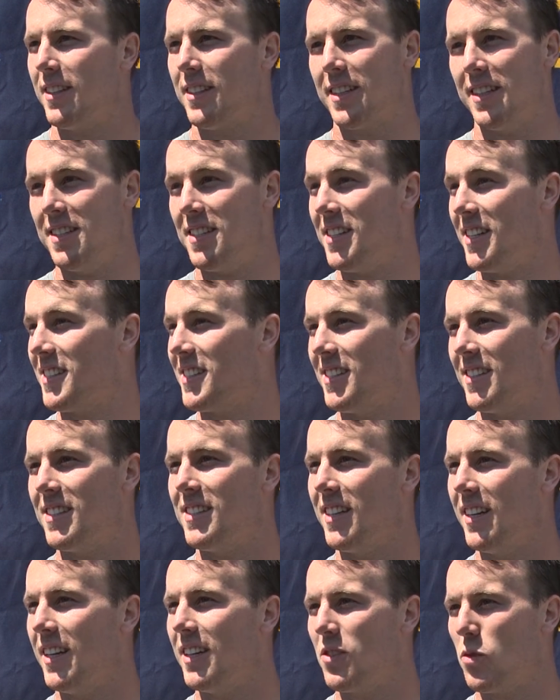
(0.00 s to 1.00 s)

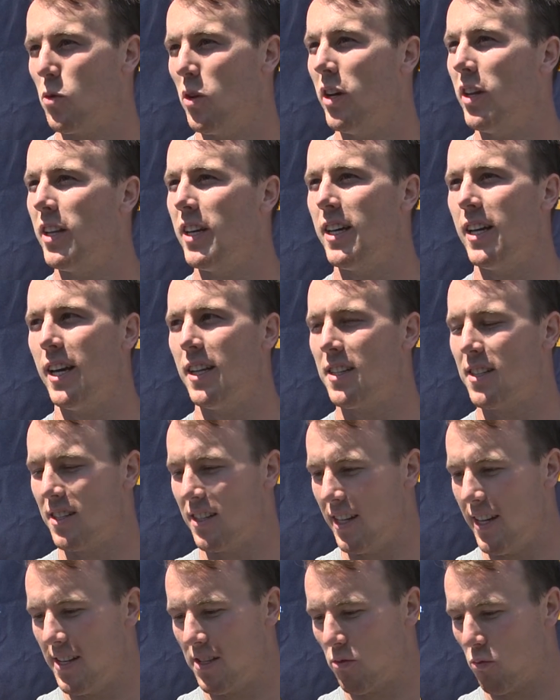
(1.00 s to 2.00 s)
Consistency. It's really.
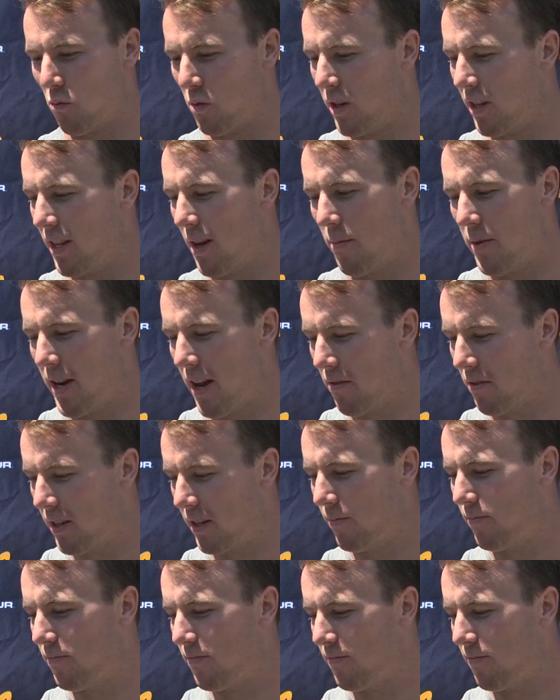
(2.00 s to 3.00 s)
I mean,
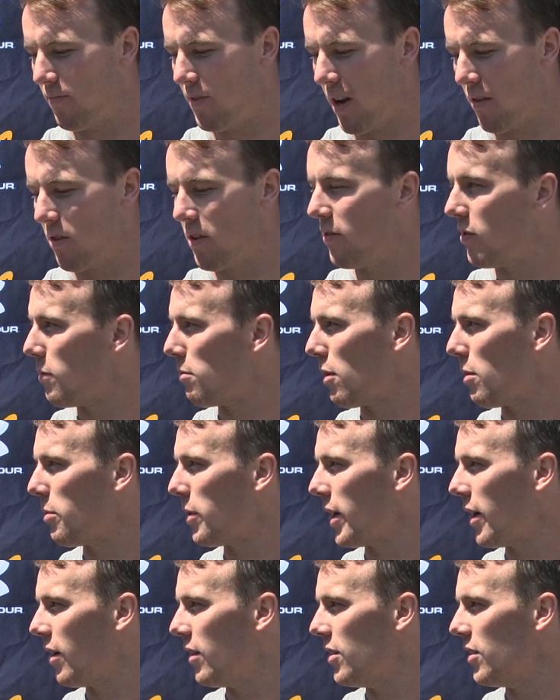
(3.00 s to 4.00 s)
every football
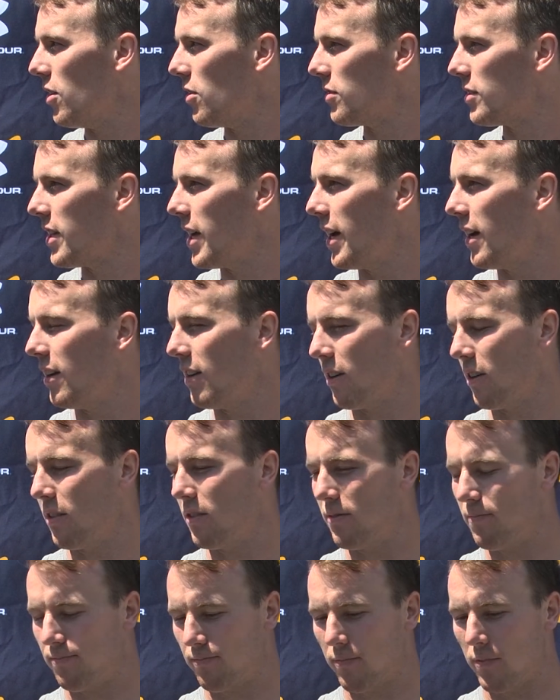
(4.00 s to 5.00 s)
player knows that,
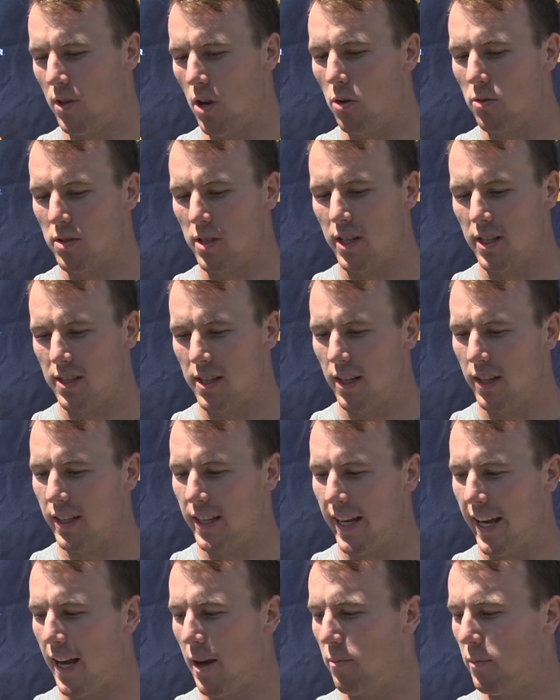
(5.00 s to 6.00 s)
or knows this,
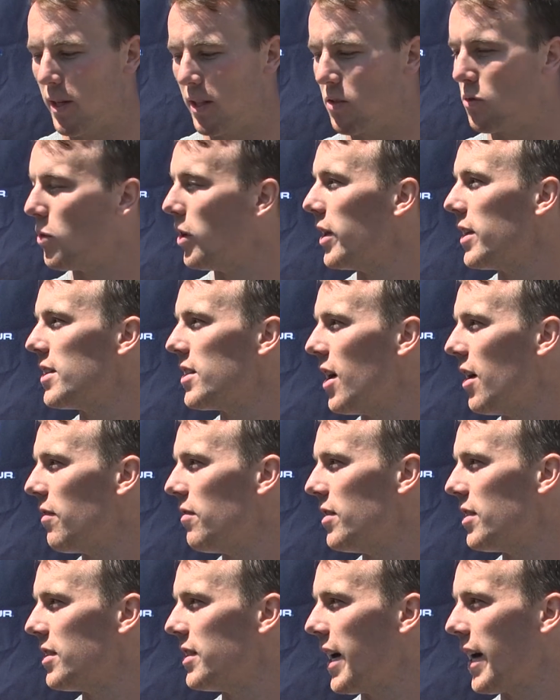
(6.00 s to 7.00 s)
that camp is really
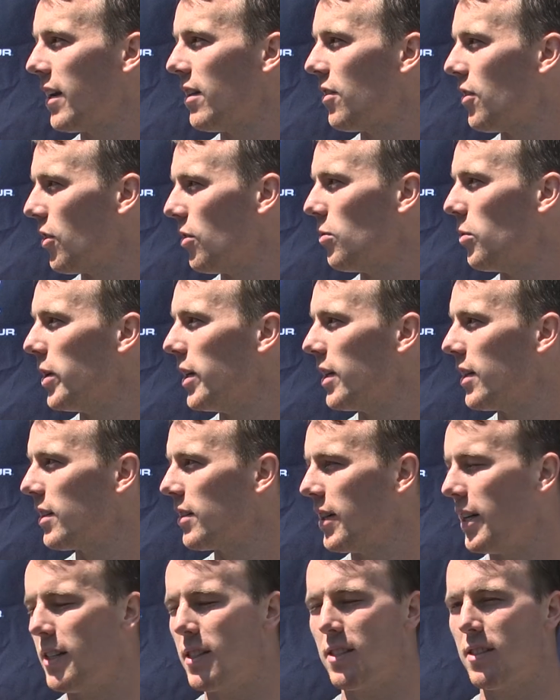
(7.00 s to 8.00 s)
tough in the second, third week.
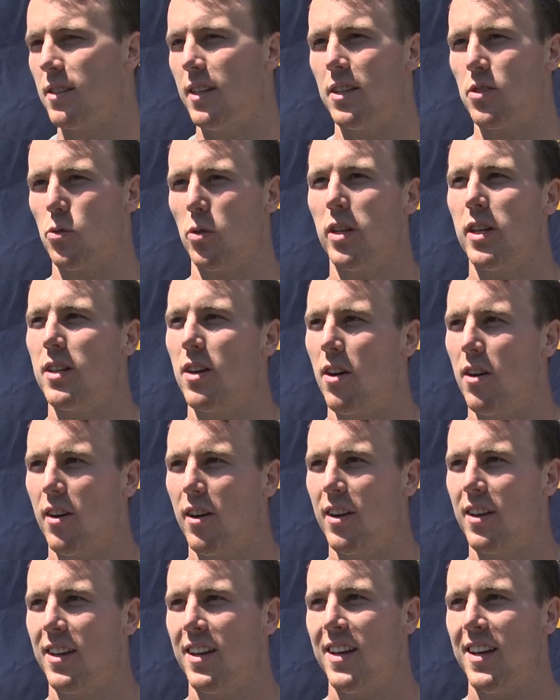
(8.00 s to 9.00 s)
It's really
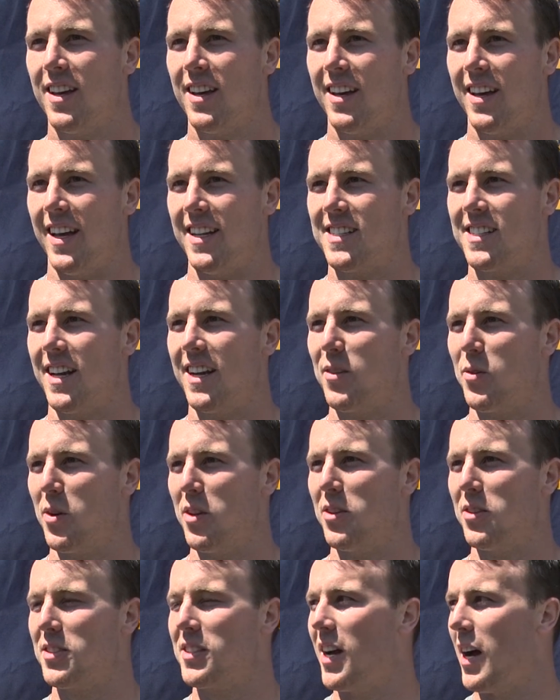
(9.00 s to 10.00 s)
hard. It's like
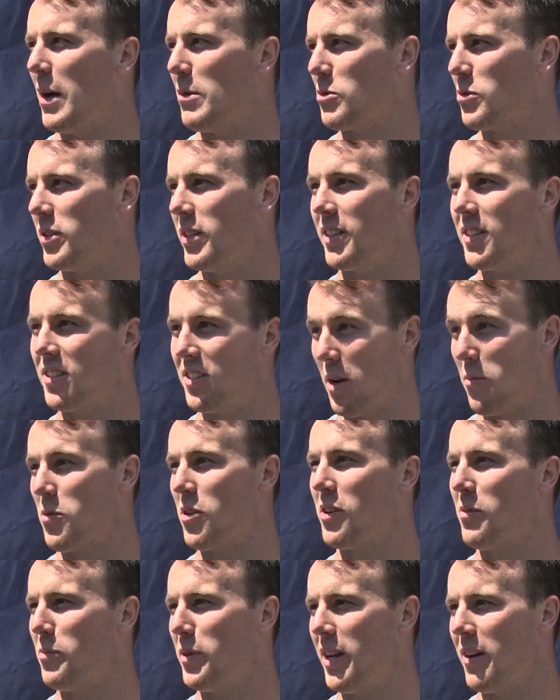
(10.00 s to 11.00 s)
one of those times when it's
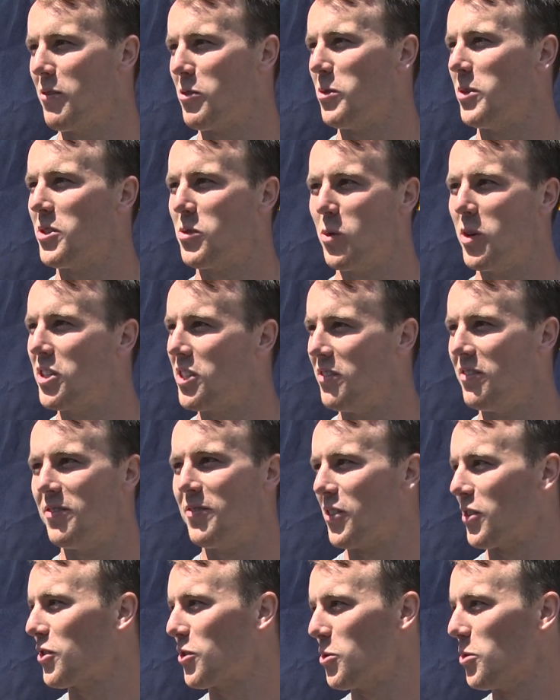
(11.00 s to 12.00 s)
summer, but everyone's wishing
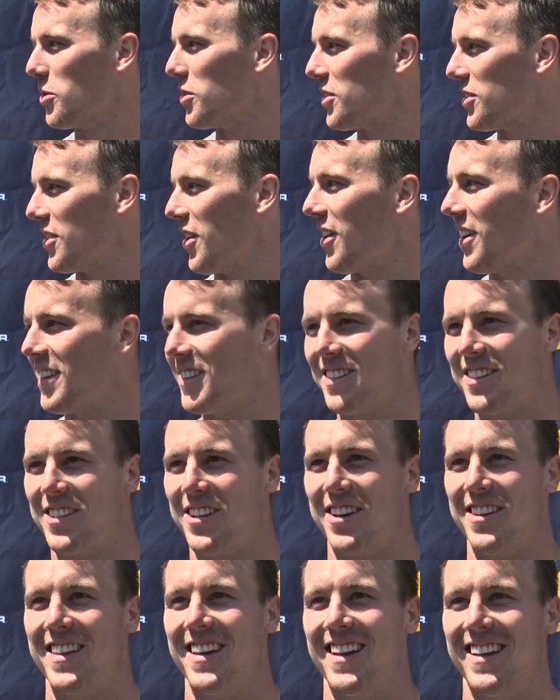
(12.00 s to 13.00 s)
for school to start
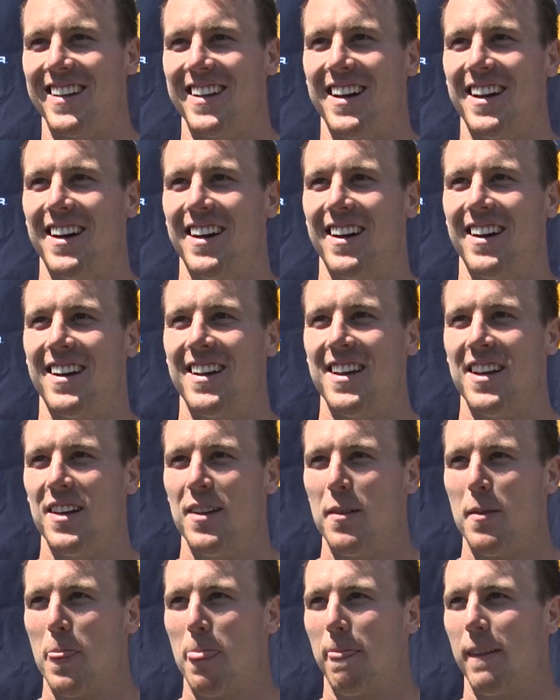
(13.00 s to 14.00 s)
so that
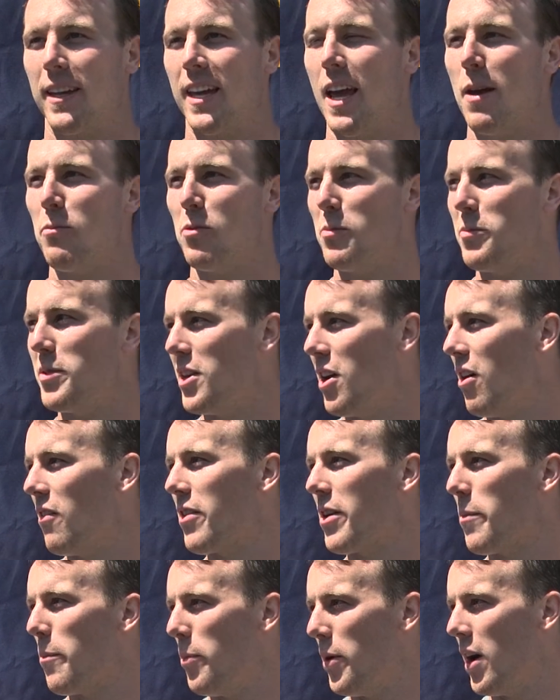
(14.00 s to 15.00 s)
camp will be
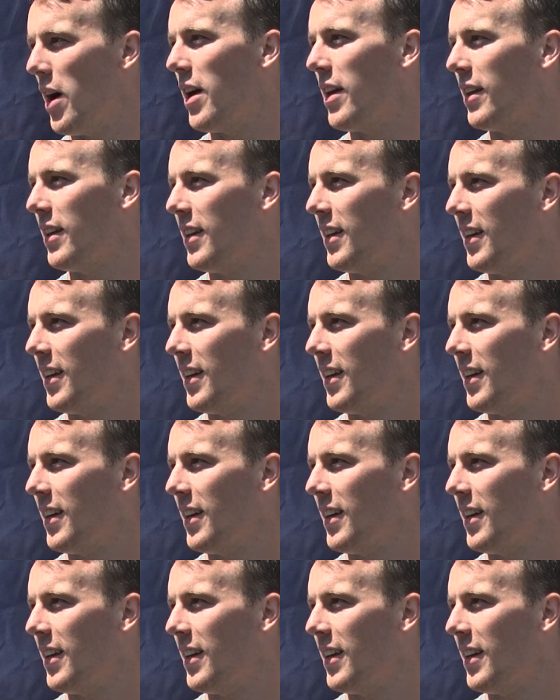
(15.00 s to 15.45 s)
over. But